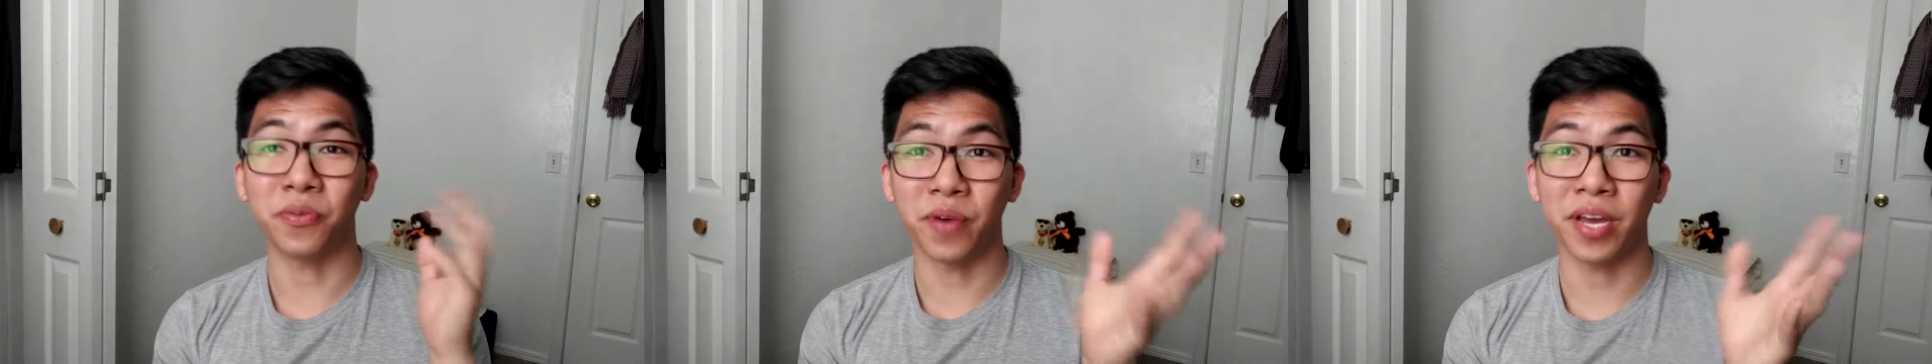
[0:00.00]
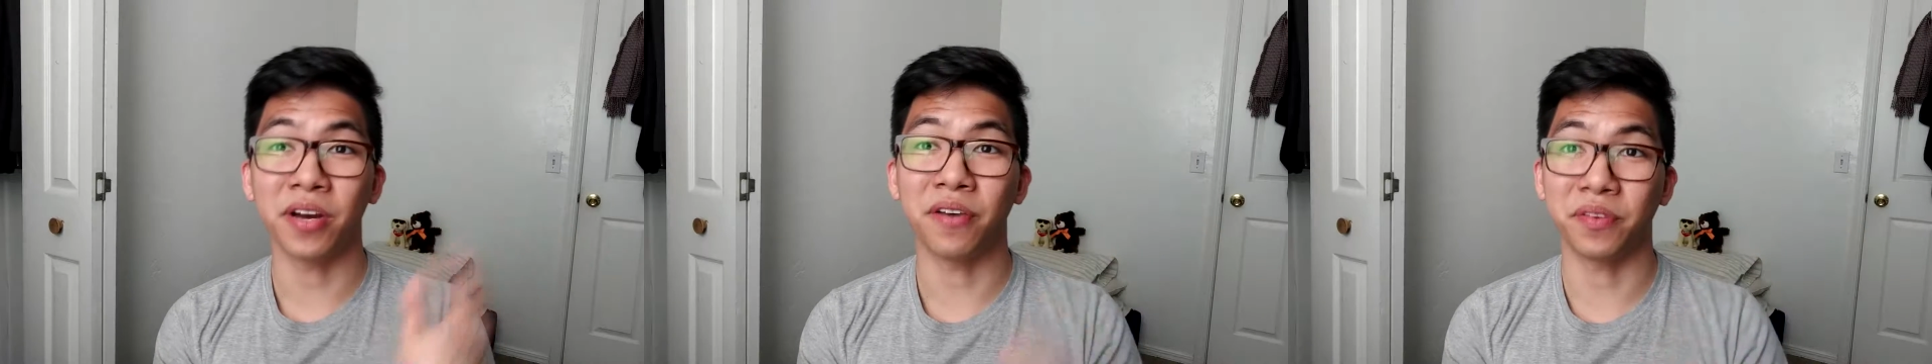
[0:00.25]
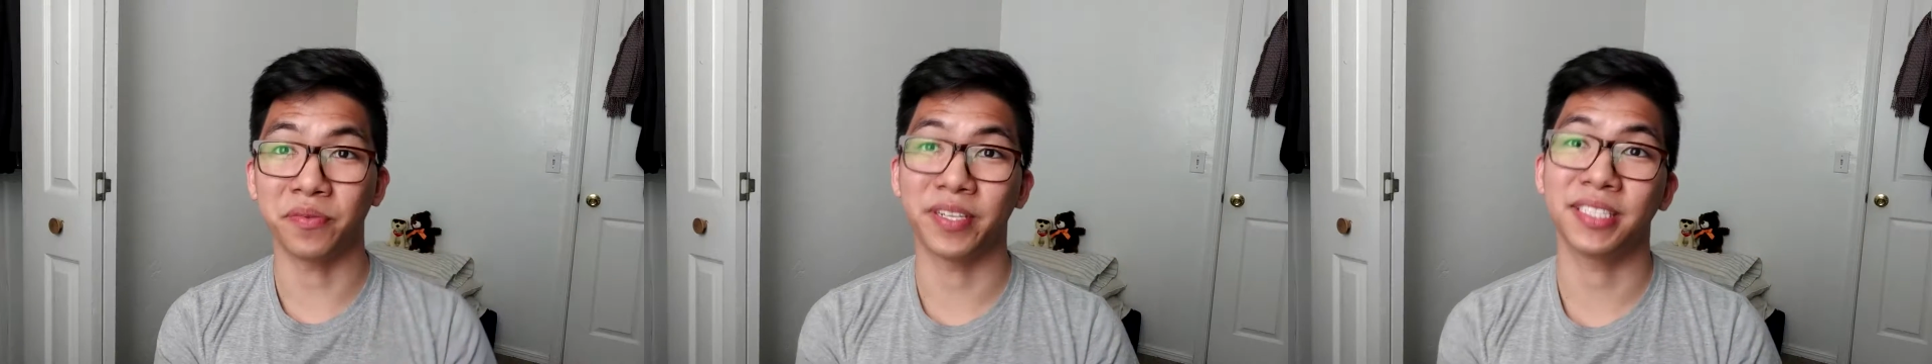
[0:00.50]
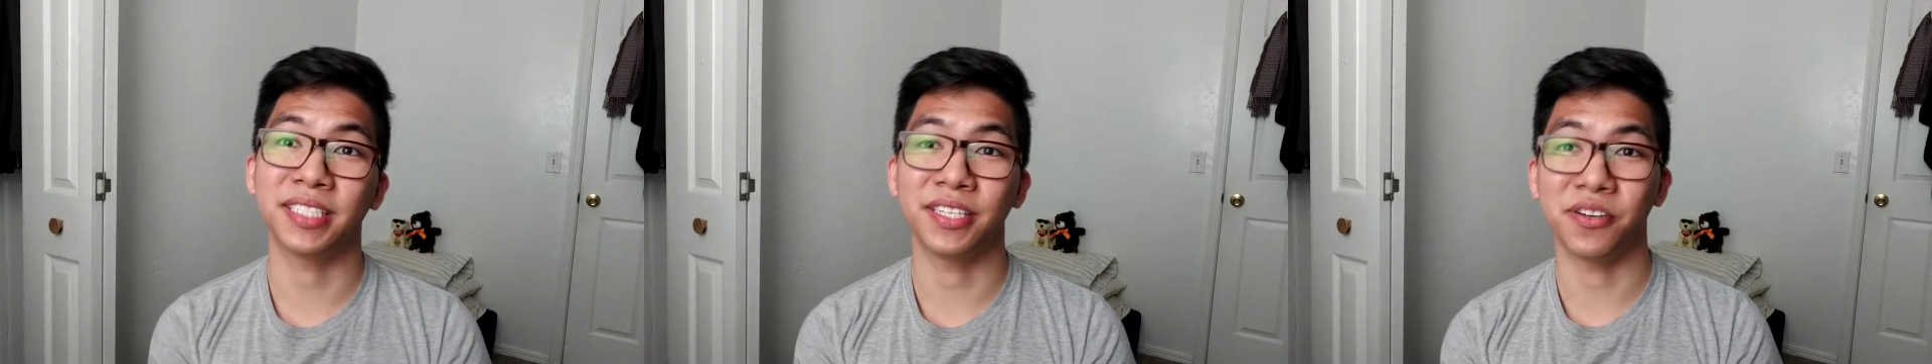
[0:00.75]
a way of
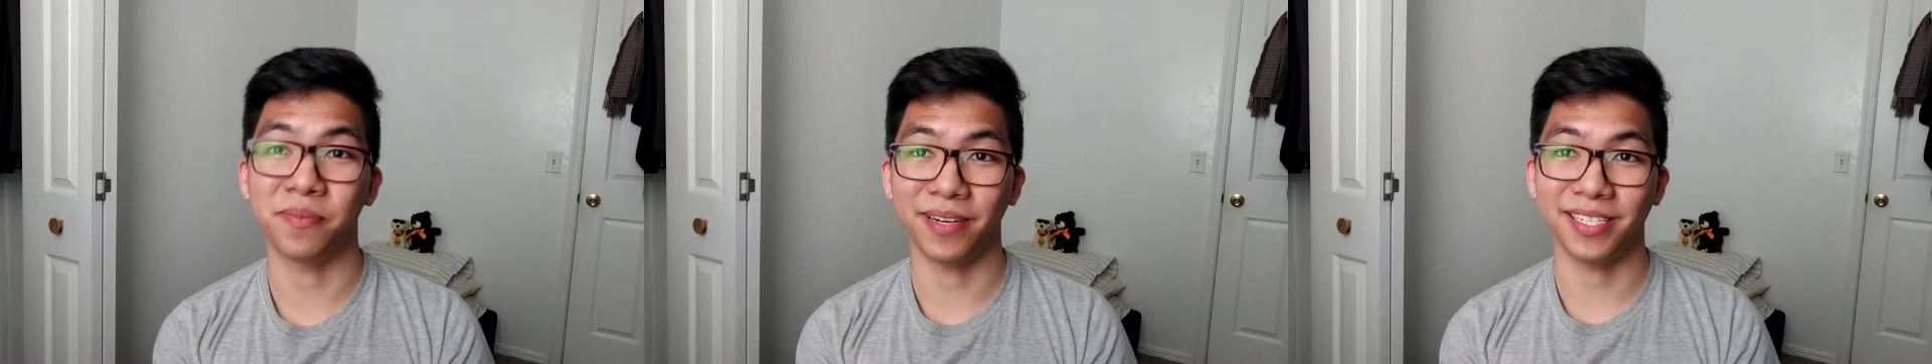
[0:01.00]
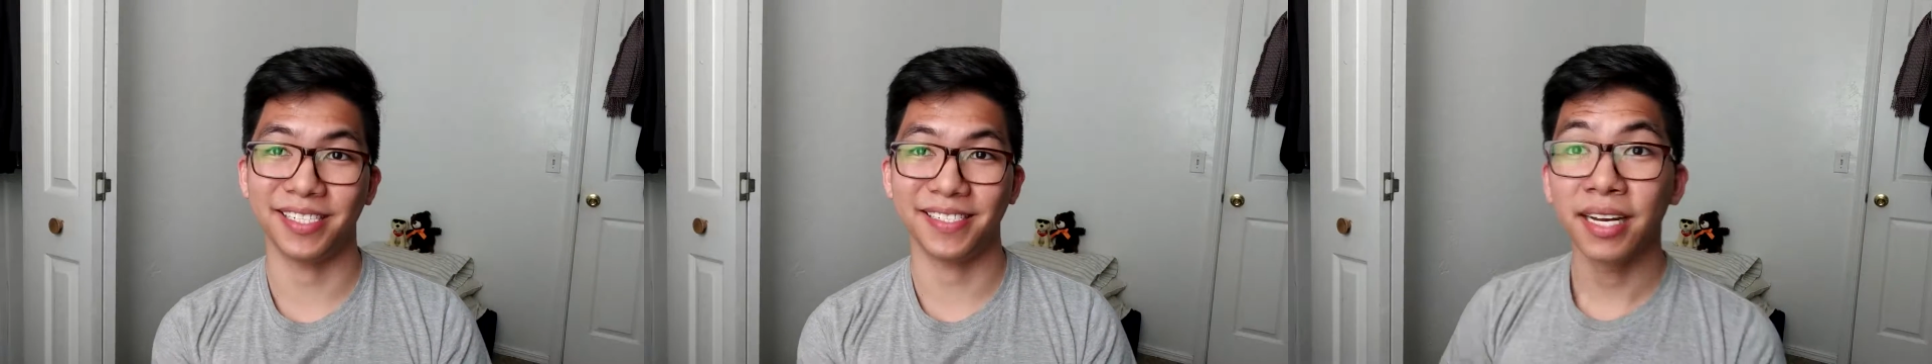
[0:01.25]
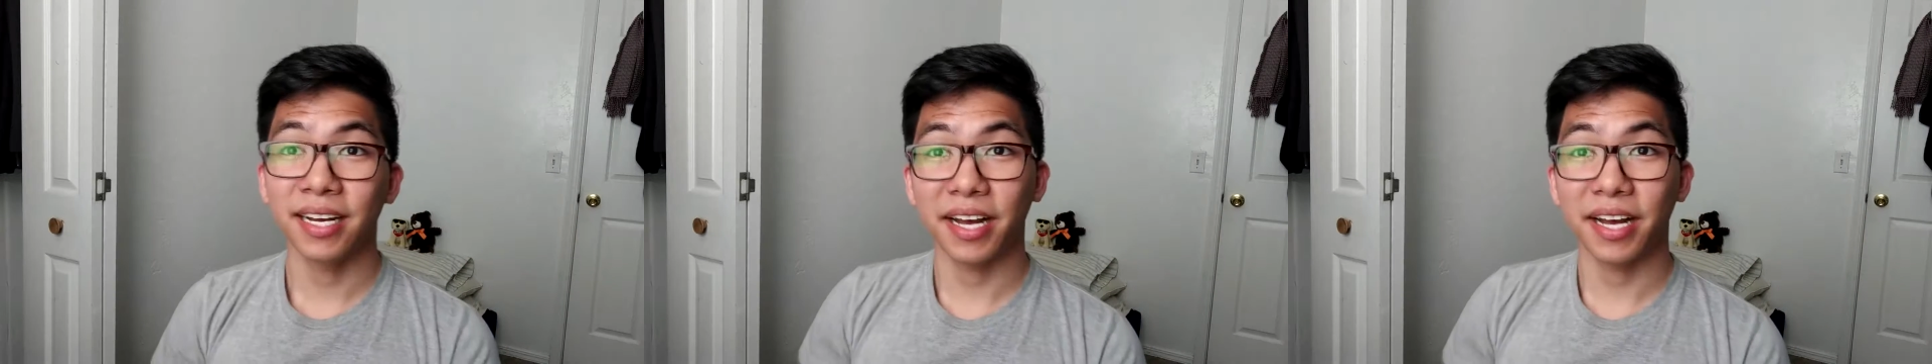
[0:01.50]
investing your money.